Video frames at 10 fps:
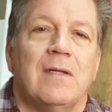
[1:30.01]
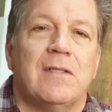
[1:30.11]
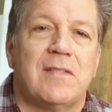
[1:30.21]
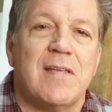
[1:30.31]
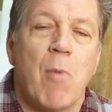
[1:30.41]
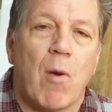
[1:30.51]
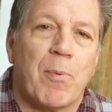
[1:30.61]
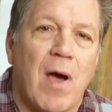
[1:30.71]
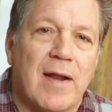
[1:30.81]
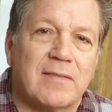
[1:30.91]
To see more
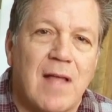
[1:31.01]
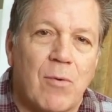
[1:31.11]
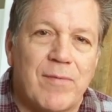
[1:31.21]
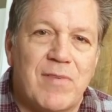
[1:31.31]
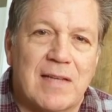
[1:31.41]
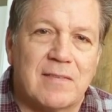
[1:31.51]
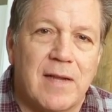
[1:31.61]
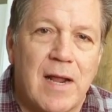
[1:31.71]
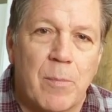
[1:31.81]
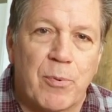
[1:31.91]
products that we've
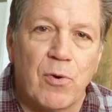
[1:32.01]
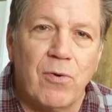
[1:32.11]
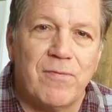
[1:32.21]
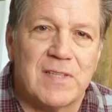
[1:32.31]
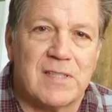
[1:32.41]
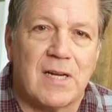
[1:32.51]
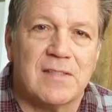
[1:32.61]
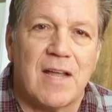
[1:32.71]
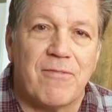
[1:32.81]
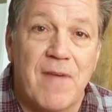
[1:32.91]
tested and approved, visit us at